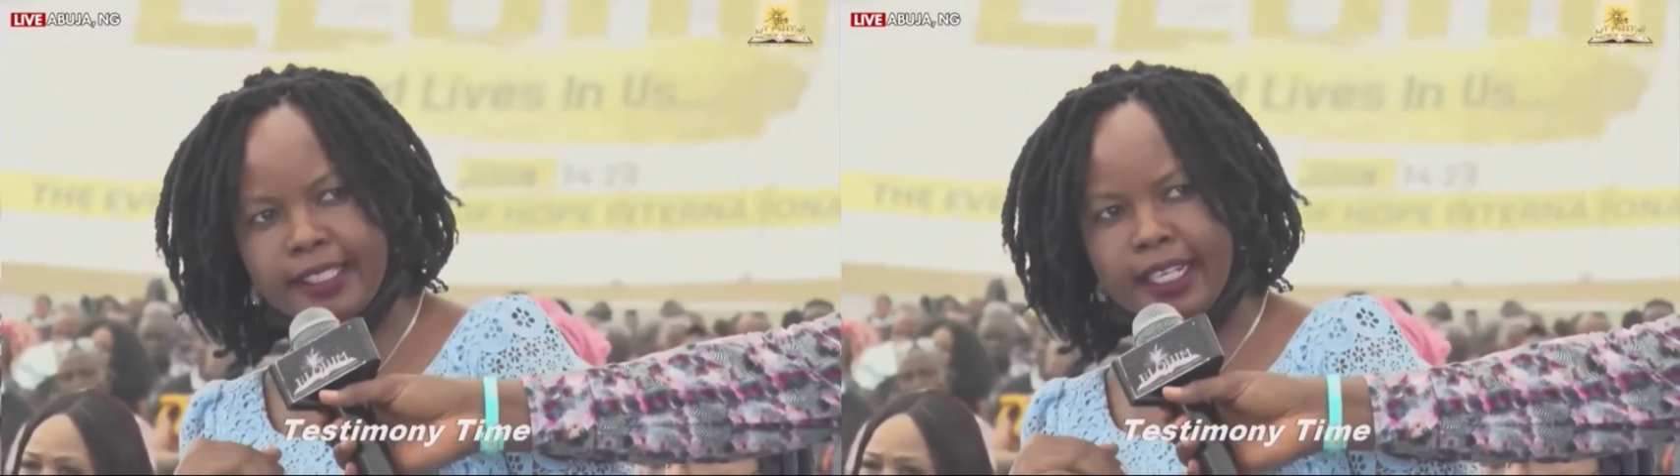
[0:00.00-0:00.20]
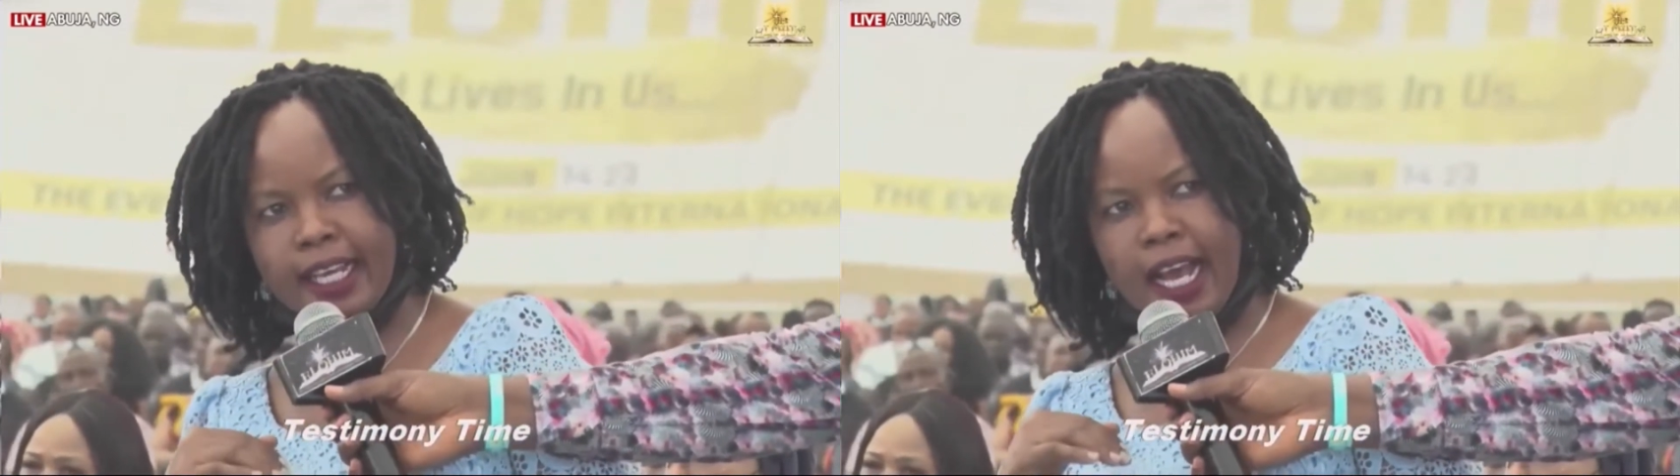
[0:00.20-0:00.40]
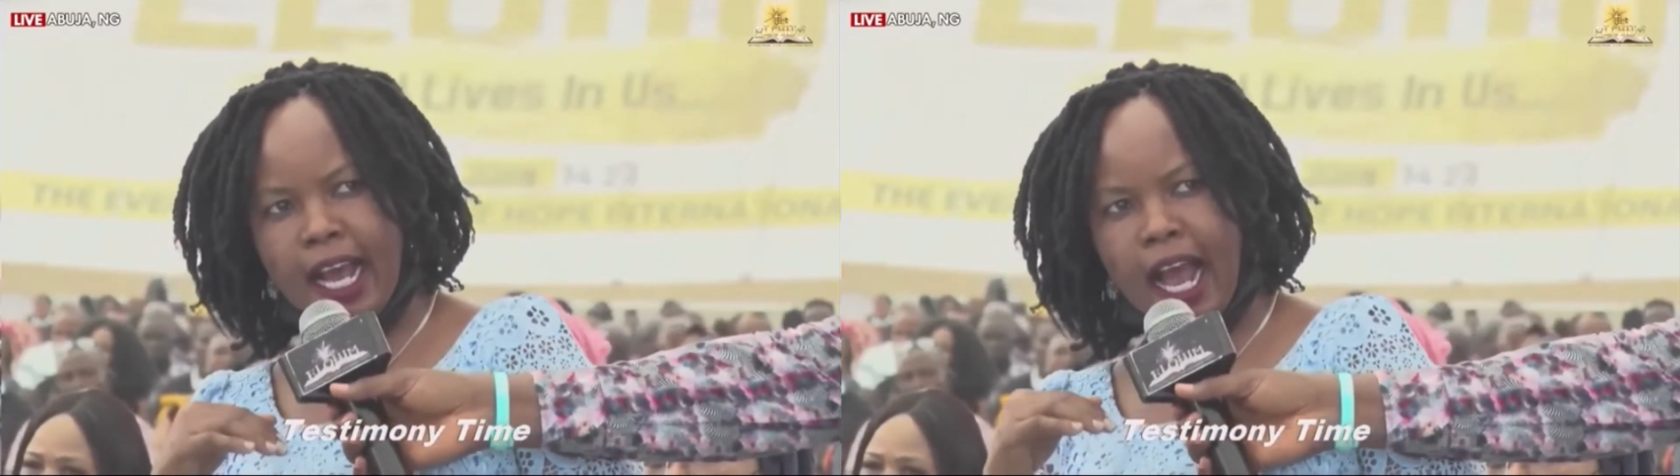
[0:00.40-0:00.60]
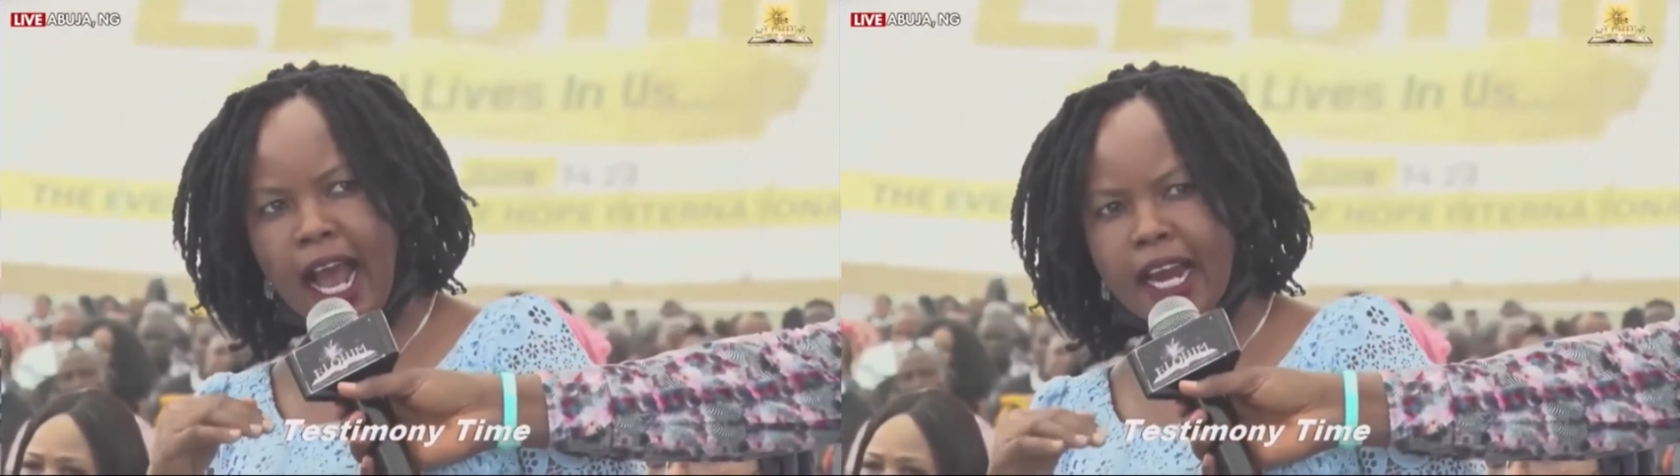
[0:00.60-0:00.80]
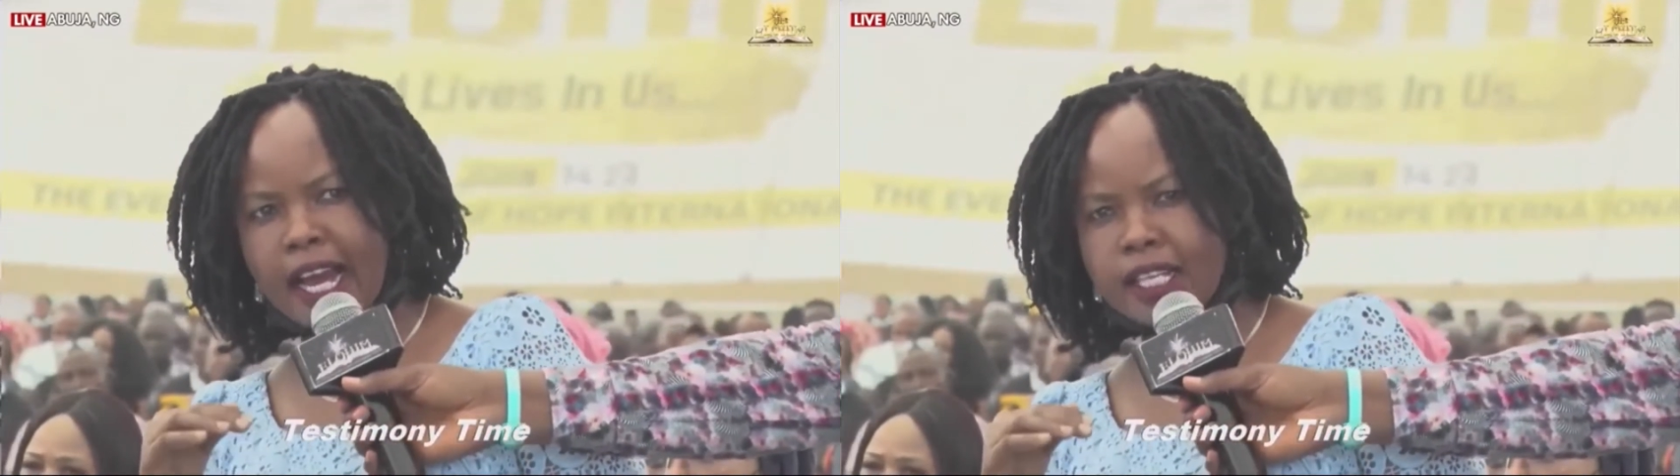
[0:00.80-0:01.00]
Please,
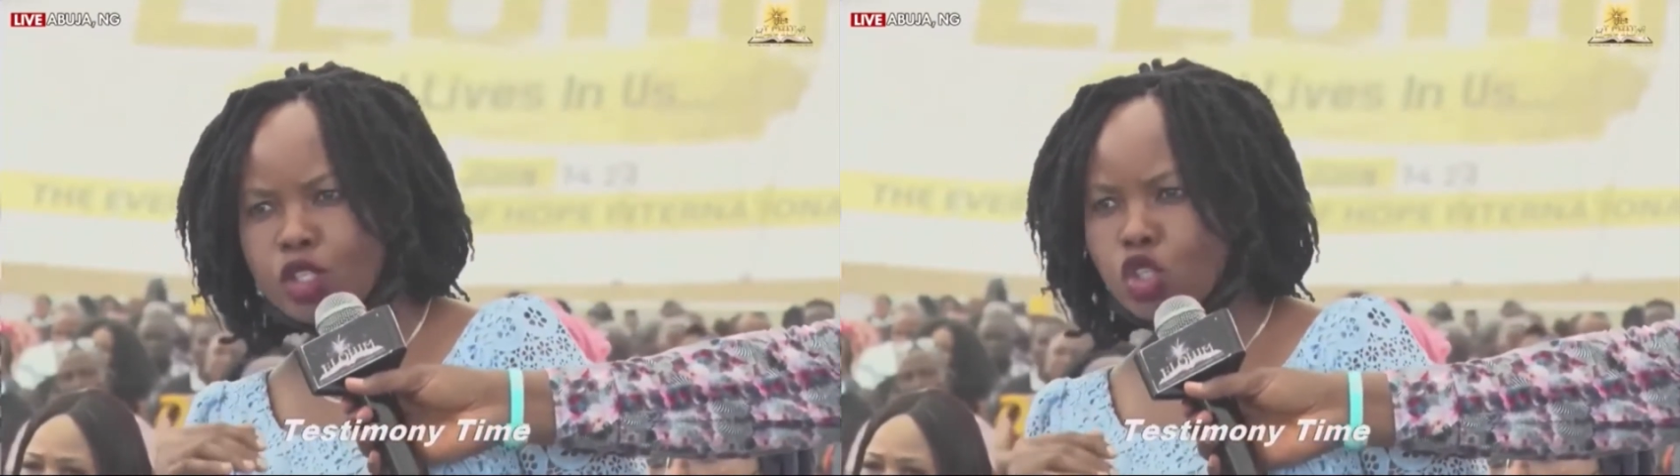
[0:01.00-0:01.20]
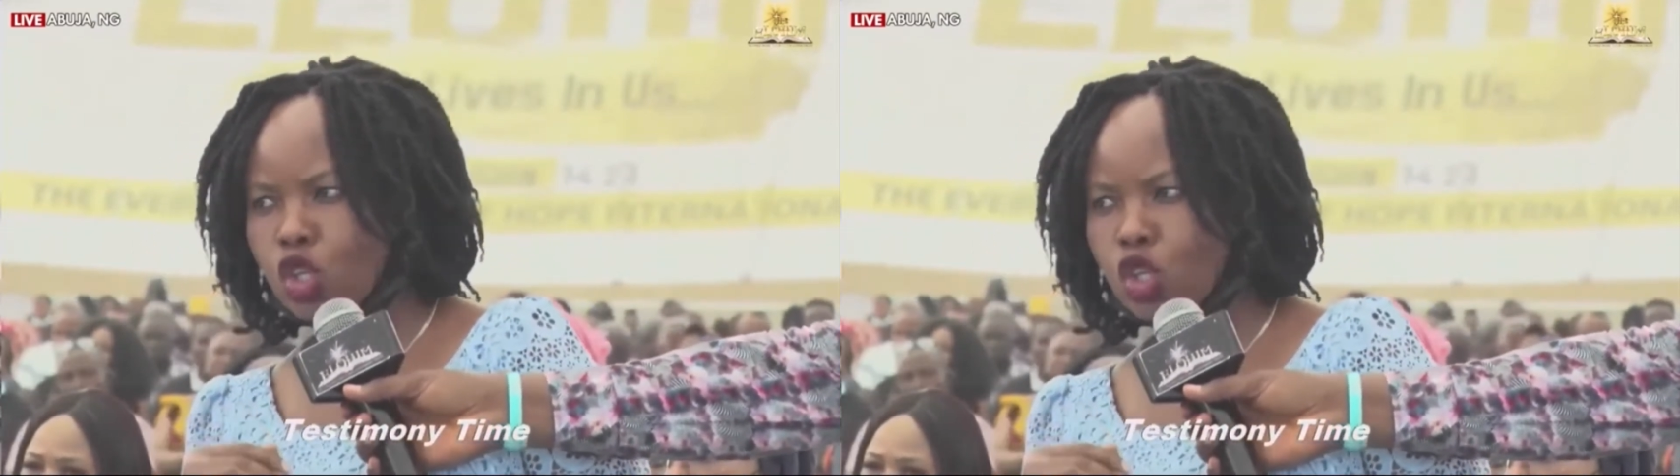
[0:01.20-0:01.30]
sorry,